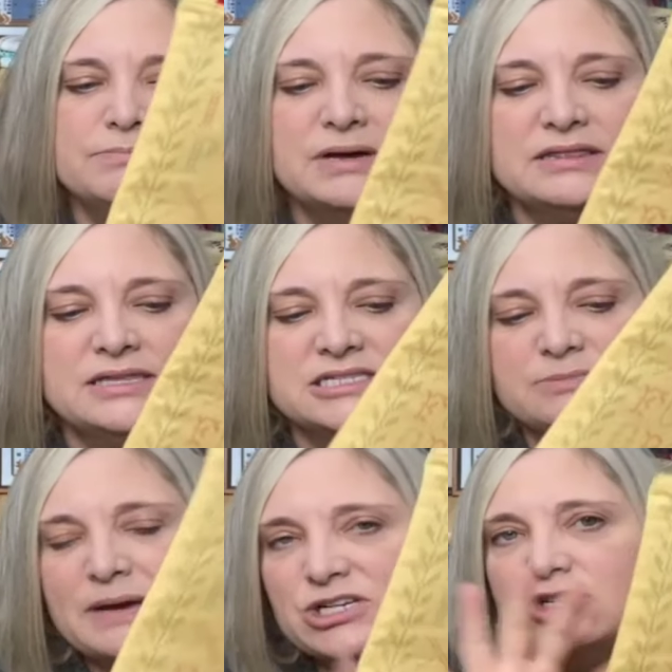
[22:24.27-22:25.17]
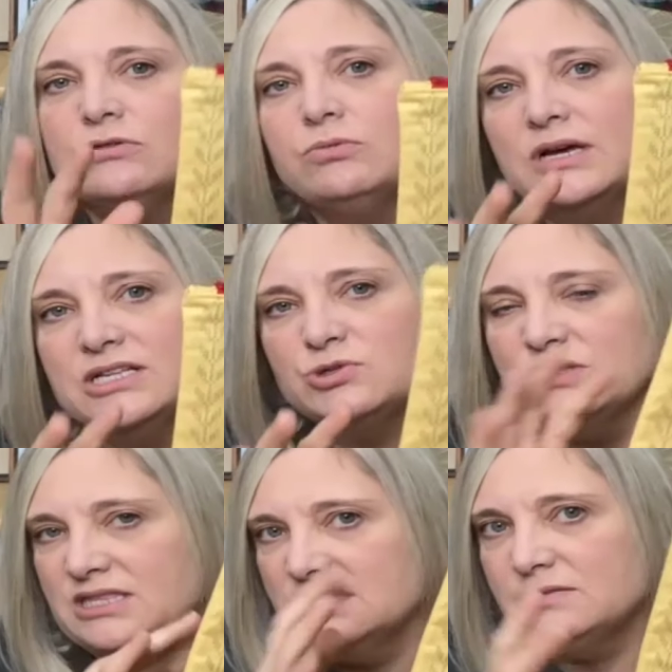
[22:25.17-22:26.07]
But these special ones
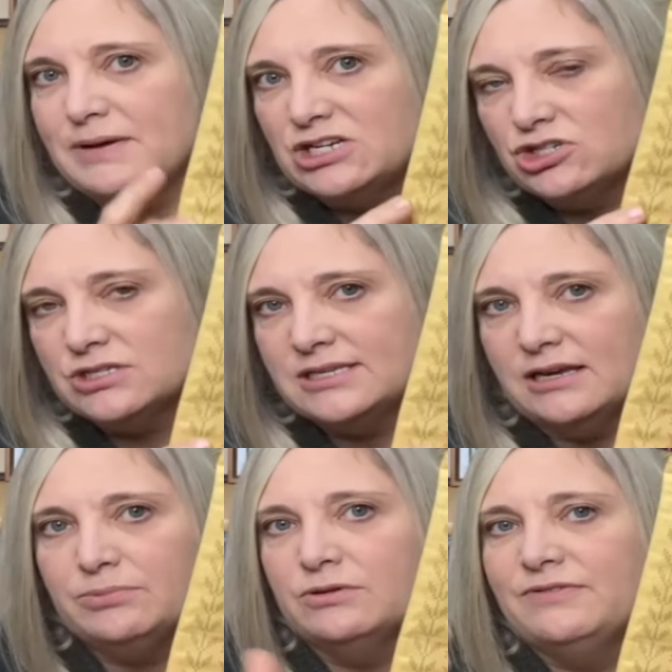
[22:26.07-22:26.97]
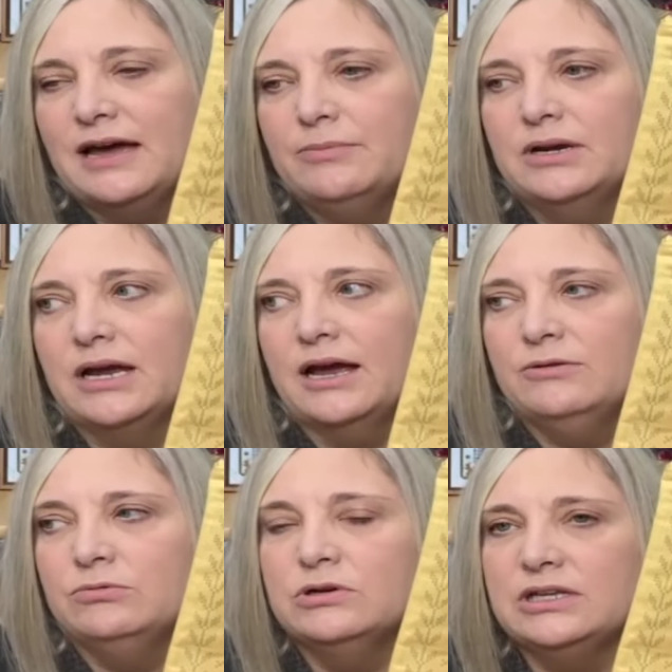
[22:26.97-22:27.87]
with this special sampler fabric,
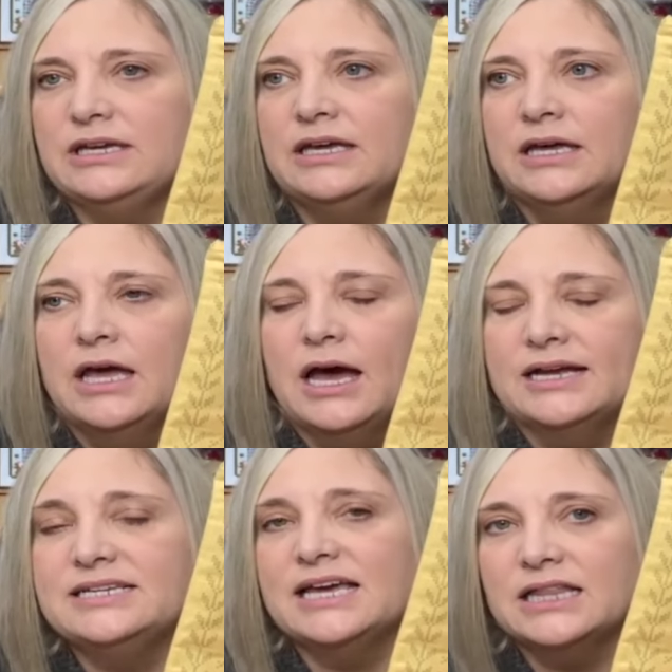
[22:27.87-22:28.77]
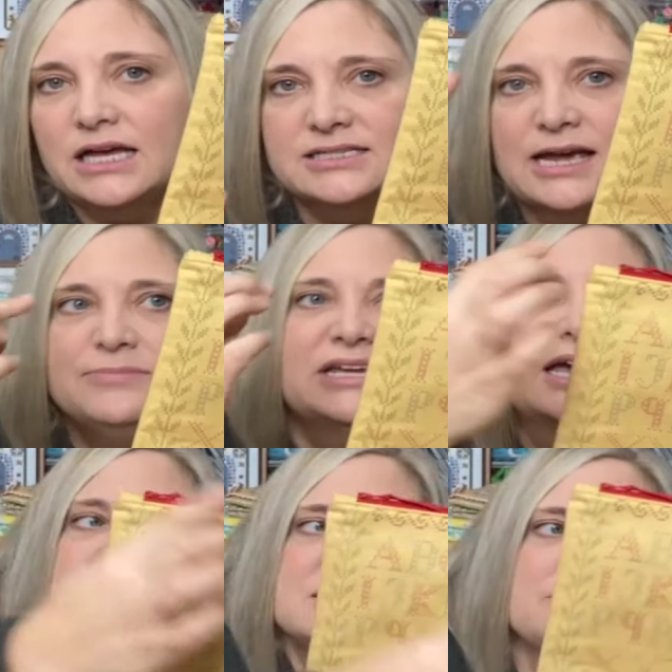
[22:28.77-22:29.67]
I take a lot of time to
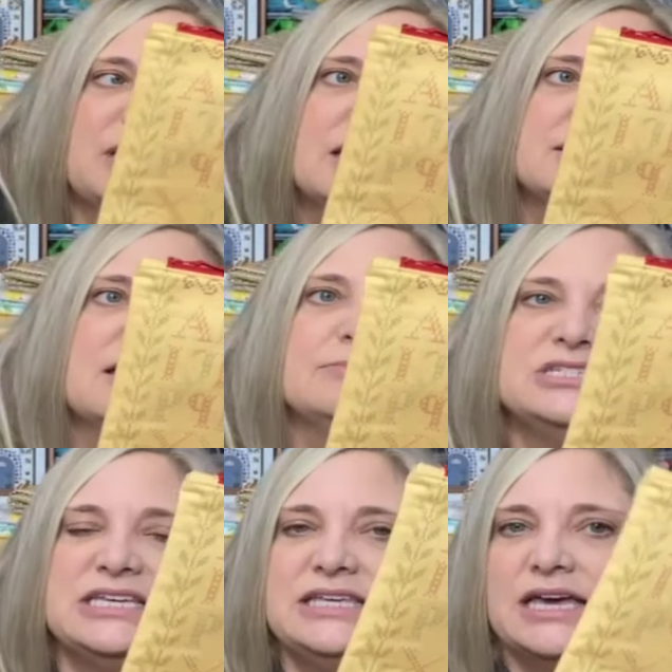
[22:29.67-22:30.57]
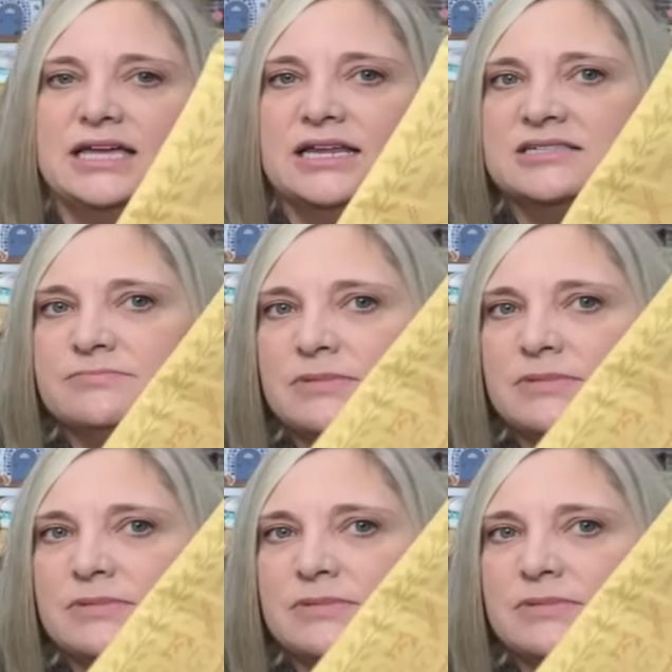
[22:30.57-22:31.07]
custom cut them to get as